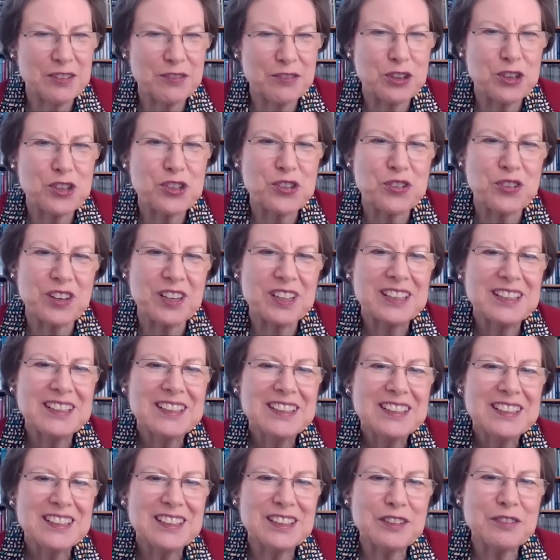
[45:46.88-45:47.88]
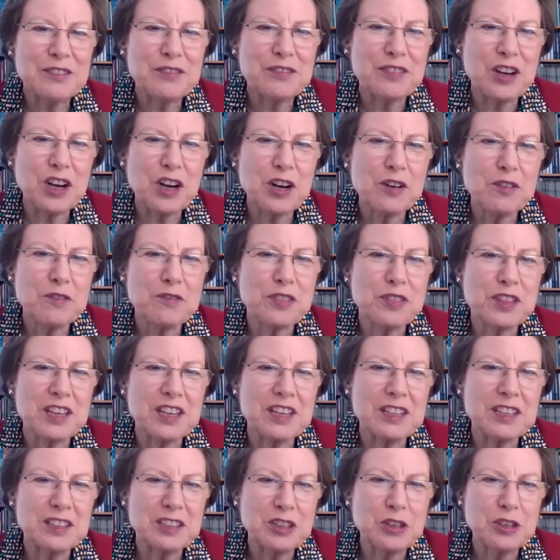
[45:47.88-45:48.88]
anniversary of the
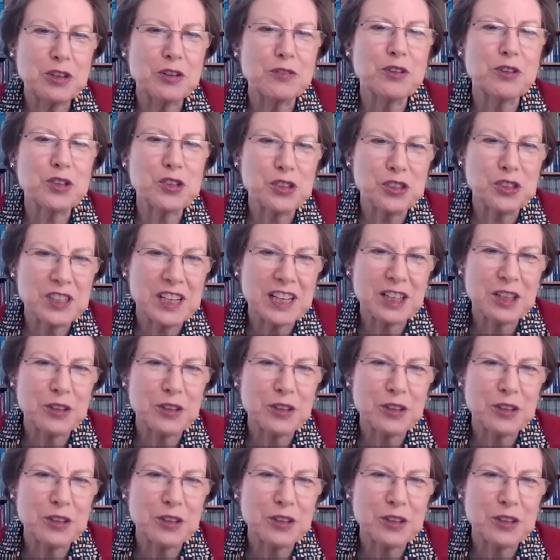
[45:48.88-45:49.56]
Universal